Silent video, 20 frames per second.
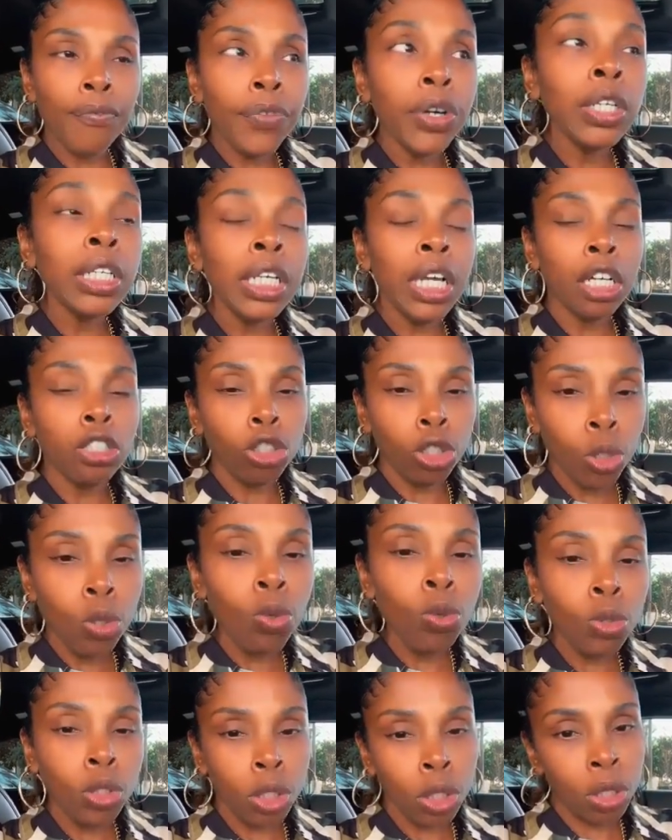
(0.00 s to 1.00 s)
fully
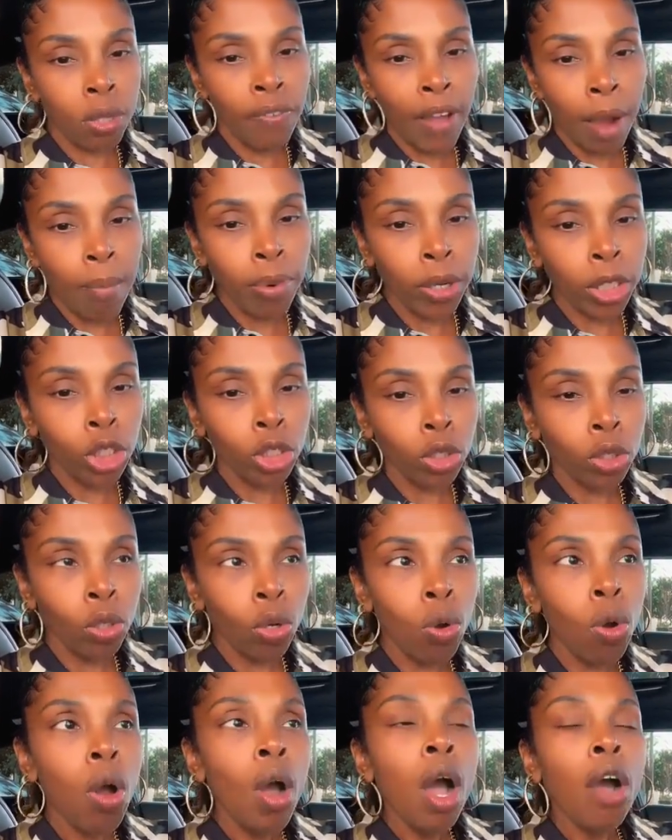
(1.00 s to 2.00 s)
attuned to the
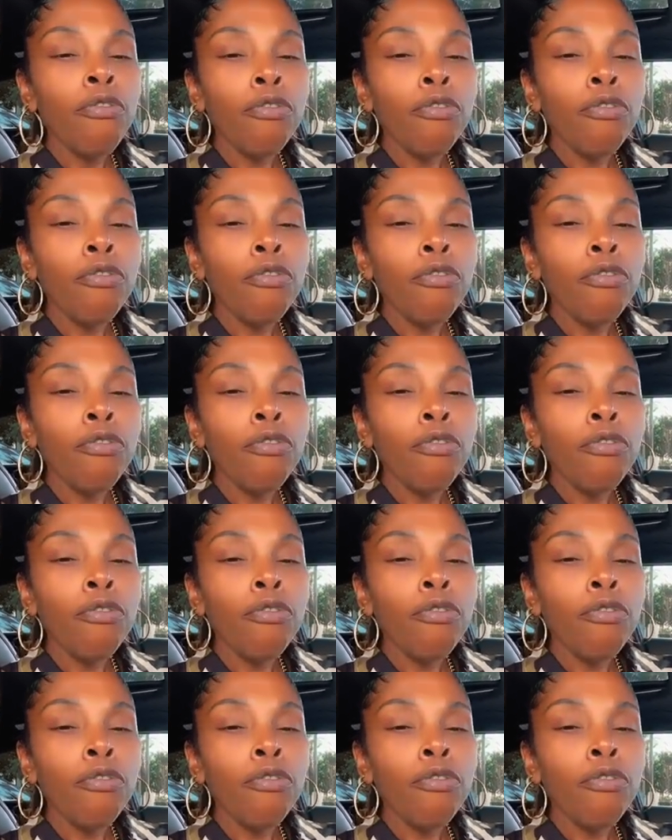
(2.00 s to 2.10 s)
vibrational